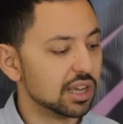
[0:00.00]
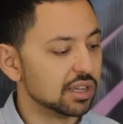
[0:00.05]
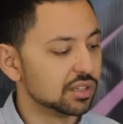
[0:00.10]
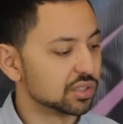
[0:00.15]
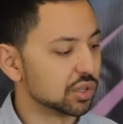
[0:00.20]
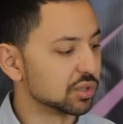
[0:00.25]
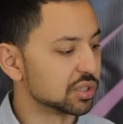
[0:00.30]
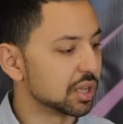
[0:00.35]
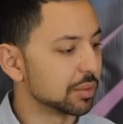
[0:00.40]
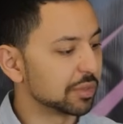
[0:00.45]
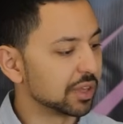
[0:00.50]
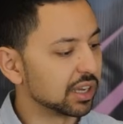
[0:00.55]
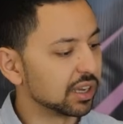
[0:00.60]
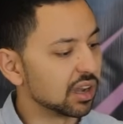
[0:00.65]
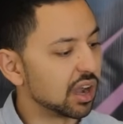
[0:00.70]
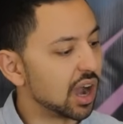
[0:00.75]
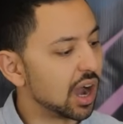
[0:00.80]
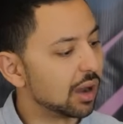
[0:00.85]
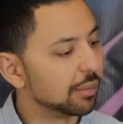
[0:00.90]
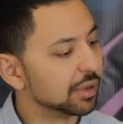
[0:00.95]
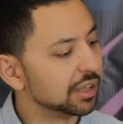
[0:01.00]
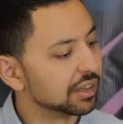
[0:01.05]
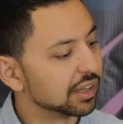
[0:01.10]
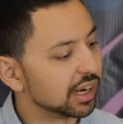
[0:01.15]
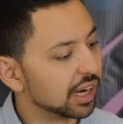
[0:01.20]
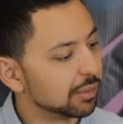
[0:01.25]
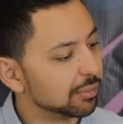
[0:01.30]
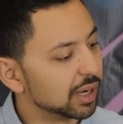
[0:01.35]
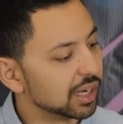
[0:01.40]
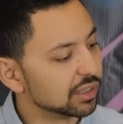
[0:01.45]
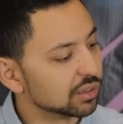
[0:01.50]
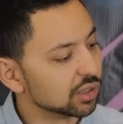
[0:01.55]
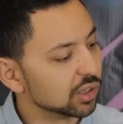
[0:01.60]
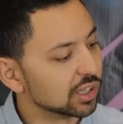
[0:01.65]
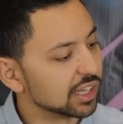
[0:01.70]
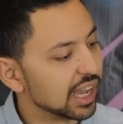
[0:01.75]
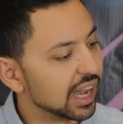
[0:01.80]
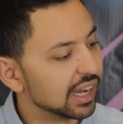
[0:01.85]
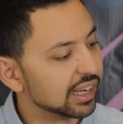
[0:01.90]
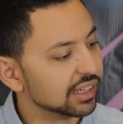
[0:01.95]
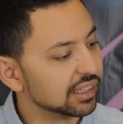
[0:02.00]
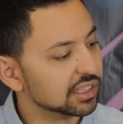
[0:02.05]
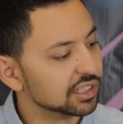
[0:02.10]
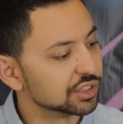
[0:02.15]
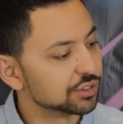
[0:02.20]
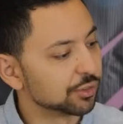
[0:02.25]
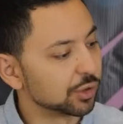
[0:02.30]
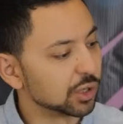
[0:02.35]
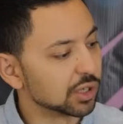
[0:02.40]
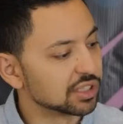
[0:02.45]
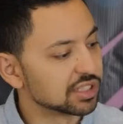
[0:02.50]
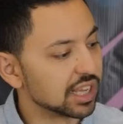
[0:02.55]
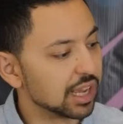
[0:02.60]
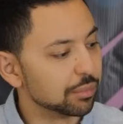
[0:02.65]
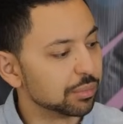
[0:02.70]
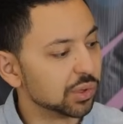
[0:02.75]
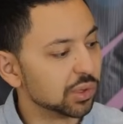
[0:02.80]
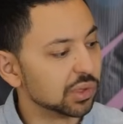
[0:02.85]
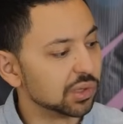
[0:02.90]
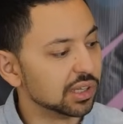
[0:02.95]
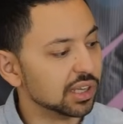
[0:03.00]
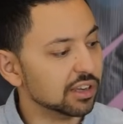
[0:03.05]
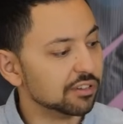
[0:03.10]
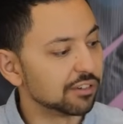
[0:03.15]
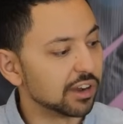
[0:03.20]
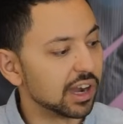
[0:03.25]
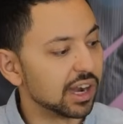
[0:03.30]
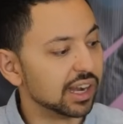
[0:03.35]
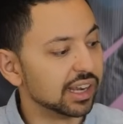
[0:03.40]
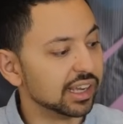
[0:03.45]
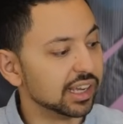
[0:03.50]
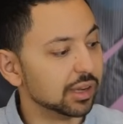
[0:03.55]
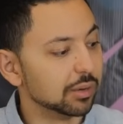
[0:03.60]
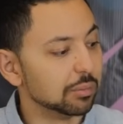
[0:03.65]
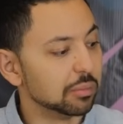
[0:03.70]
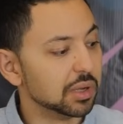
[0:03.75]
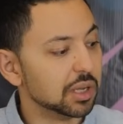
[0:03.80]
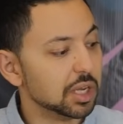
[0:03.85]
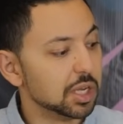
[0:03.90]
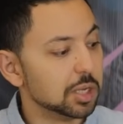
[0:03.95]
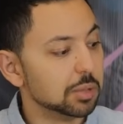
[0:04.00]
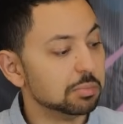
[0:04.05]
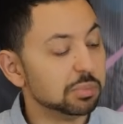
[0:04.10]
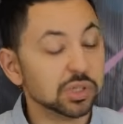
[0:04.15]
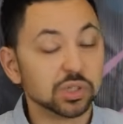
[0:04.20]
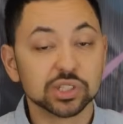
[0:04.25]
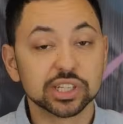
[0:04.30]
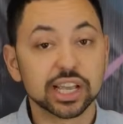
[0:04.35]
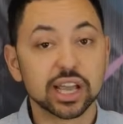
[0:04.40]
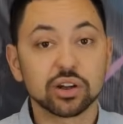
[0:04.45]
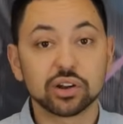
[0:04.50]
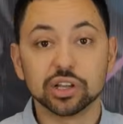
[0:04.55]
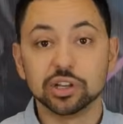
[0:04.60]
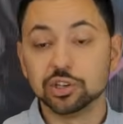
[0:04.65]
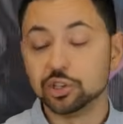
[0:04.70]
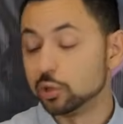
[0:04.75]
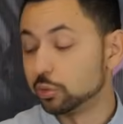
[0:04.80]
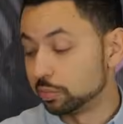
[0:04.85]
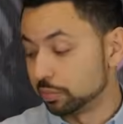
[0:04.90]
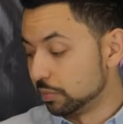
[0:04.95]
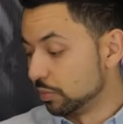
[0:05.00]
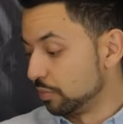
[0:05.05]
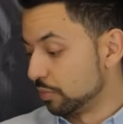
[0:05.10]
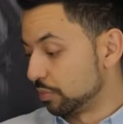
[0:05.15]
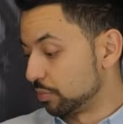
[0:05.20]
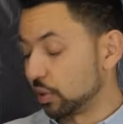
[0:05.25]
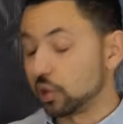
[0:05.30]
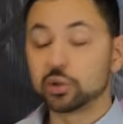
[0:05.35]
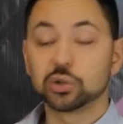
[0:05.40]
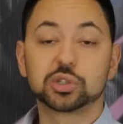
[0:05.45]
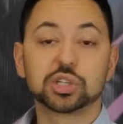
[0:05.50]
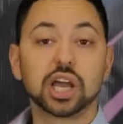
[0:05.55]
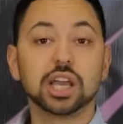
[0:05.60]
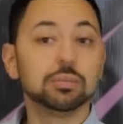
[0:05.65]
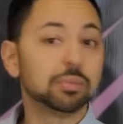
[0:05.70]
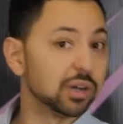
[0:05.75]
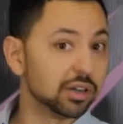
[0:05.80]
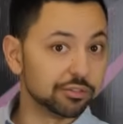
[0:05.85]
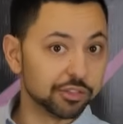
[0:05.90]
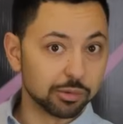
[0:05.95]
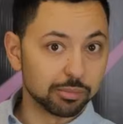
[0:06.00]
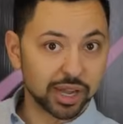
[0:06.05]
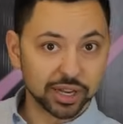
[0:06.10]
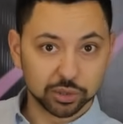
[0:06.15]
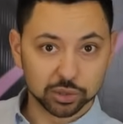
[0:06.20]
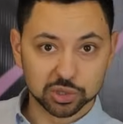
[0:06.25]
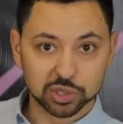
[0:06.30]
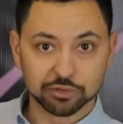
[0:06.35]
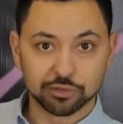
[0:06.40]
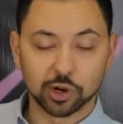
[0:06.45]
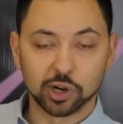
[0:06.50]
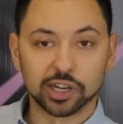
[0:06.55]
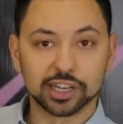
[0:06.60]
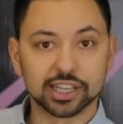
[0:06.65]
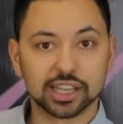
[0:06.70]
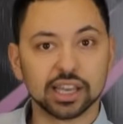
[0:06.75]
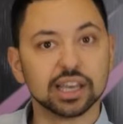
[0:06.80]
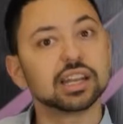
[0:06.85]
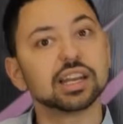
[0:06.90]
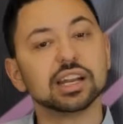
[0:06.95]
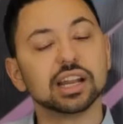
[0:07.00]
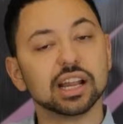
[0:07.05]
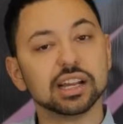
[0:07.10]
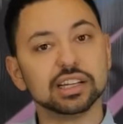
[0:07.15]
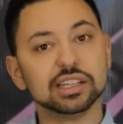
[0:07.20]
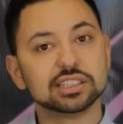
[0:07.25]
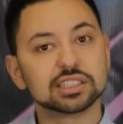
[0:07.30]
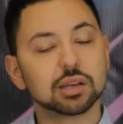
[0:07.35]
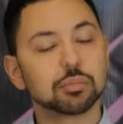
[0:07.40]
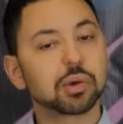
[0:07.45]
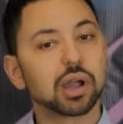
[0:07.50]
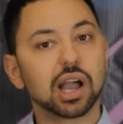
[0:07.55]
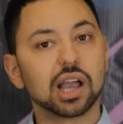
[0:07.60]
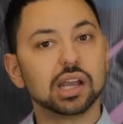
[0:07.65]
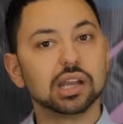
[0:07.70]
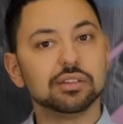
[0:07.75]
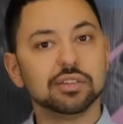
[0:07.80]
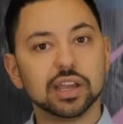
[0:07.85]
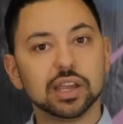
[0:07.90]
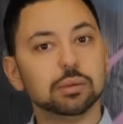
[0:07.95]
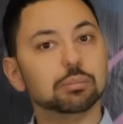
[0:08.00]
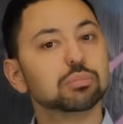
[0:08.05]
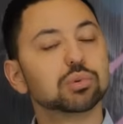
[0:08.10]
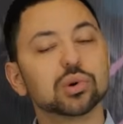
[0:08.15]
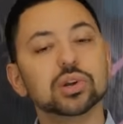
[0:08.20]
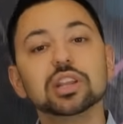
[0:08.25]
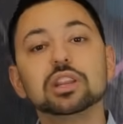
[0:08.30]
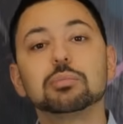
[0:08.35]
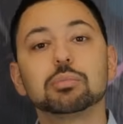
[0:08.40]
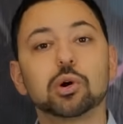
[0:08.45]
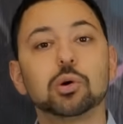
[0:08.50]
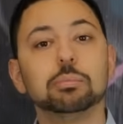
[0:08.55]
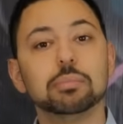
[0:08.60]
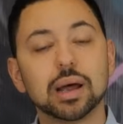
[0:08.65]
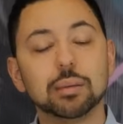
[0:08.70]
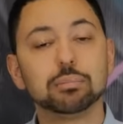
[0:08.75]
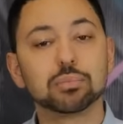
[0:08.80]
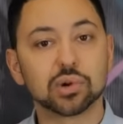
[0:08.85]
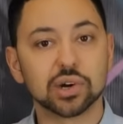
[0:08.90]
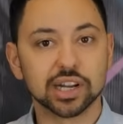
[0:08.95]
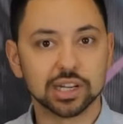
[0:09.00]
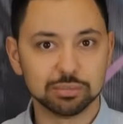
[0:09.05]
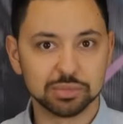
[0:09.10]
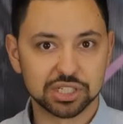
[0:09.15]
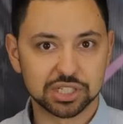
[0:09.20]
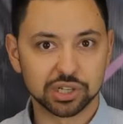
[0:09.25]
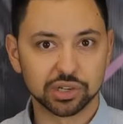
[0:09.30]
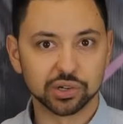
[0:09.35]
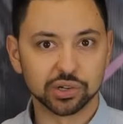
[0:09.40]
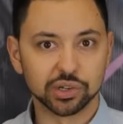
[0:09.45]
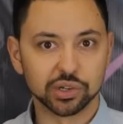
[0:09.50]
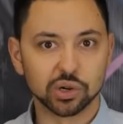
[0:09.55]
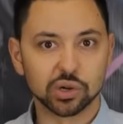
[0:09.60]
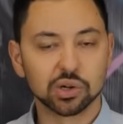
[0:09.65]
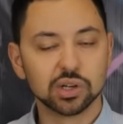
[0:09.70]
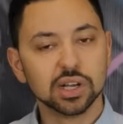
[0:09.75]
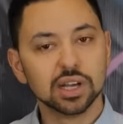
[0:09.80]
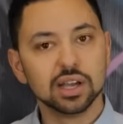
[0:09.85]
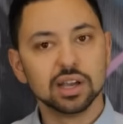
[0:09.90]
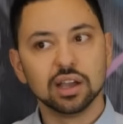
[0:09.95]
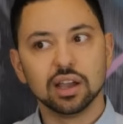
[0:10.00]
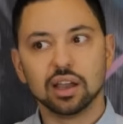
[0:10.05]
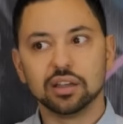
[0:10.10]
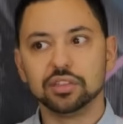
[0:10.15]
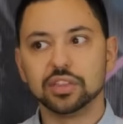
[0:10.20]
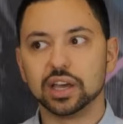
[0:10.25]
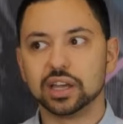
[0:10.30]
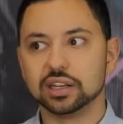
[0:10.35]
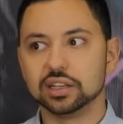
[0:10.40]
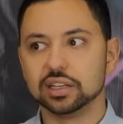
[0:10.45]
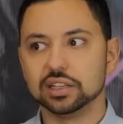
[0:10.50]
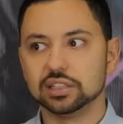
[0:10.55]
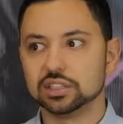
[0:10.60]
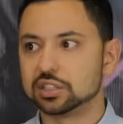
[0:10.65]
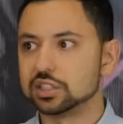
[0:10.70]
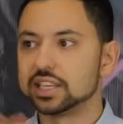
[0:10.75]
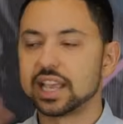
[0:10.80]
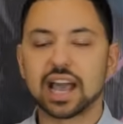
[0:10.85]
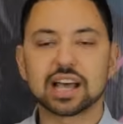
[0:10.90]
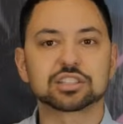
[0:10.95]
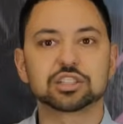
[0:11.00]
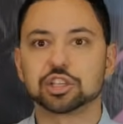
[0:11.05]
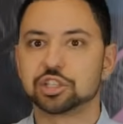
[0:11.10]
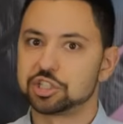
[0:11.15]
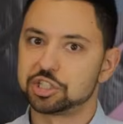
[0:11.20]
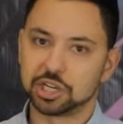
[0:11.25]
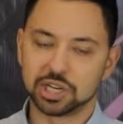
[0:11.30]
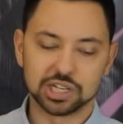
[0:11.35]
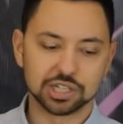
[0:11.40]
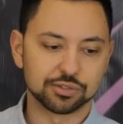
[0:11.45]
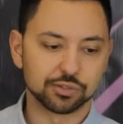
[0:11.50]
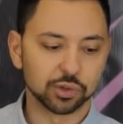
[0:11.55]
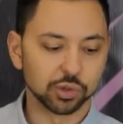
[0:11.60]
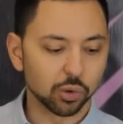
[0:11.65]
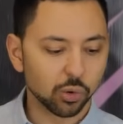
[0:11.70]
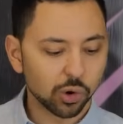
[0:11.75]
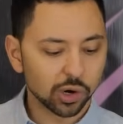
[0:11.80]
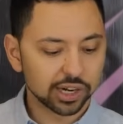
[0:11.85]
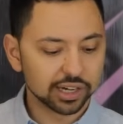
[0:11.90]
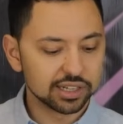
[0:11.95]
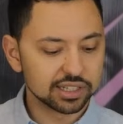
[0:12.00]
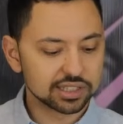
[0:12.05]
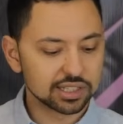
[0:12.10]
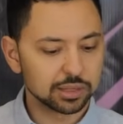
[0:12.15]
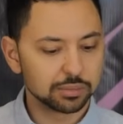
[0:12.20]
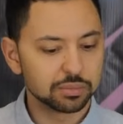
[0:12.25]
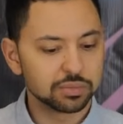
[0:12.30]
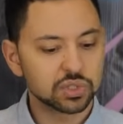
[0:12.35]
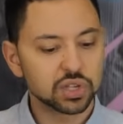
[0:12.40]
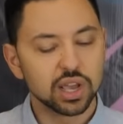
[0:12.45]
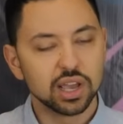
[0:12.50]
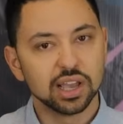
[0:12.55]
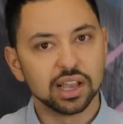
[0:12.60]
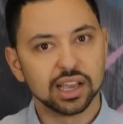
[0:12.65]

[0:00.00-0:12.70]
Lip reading: So something common that I might look at is, for example, if I am building out a new prototype of the Micro Safari kit and I need some kind of a breathable membrane material that is gas exchange for the organisms,